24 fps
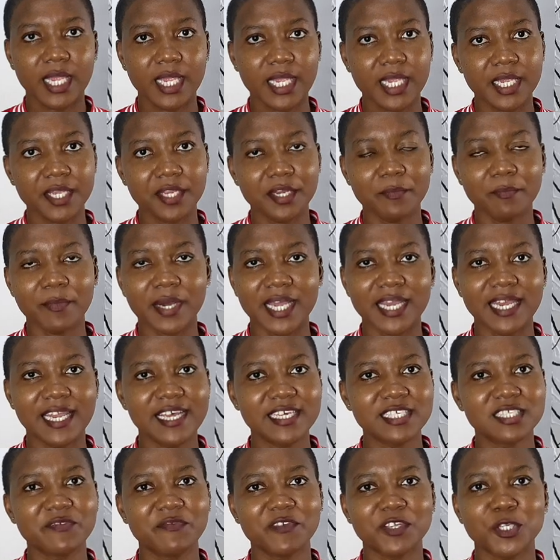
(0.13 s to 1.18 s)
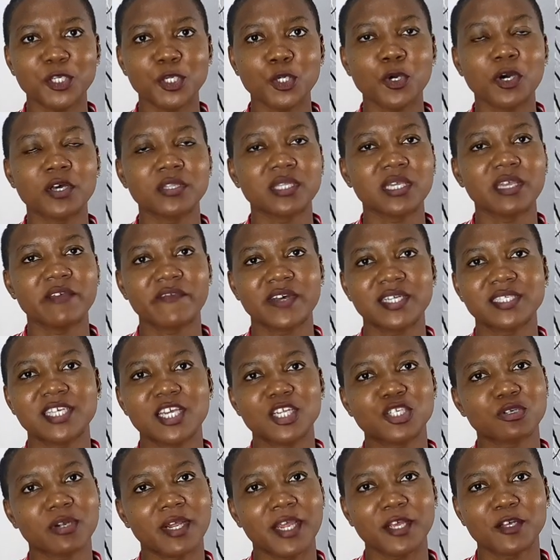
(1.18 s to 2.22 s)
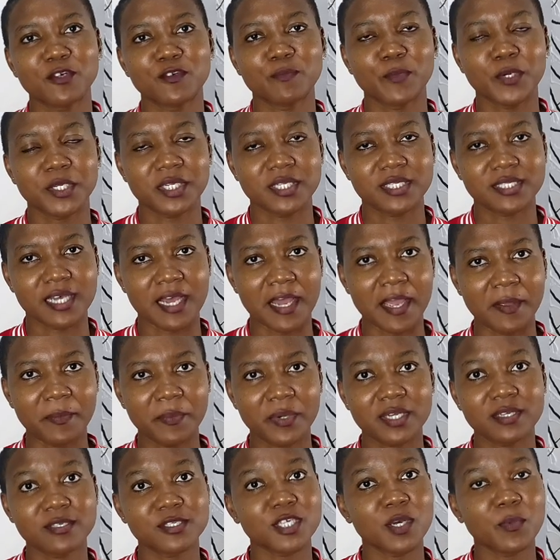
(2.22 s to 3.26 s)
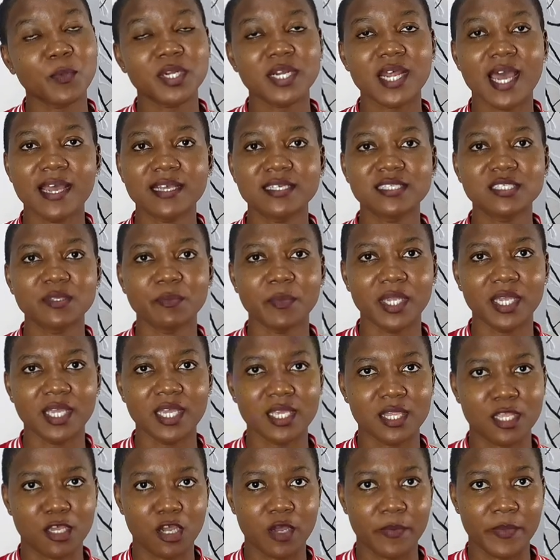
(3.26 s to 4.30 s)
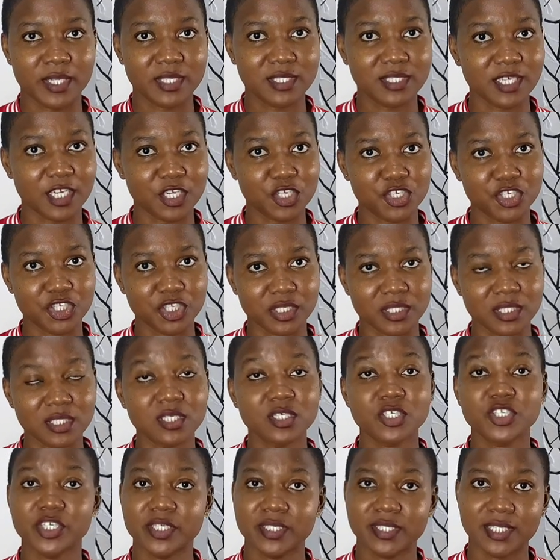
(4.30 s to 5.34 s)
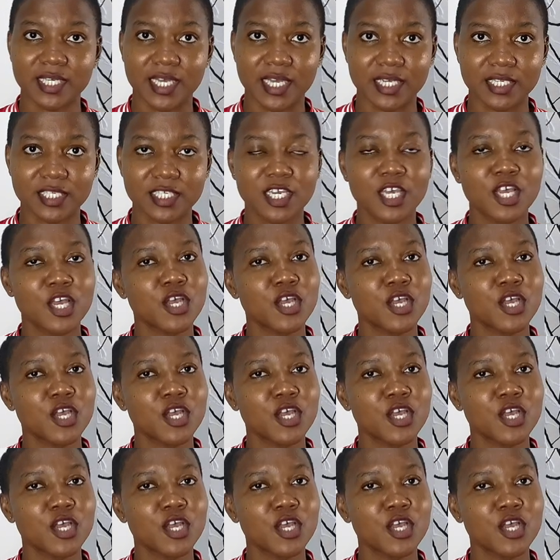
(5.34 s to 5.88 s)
In my last video on the inverted triangle body type, someone asked me in the comment section, she said,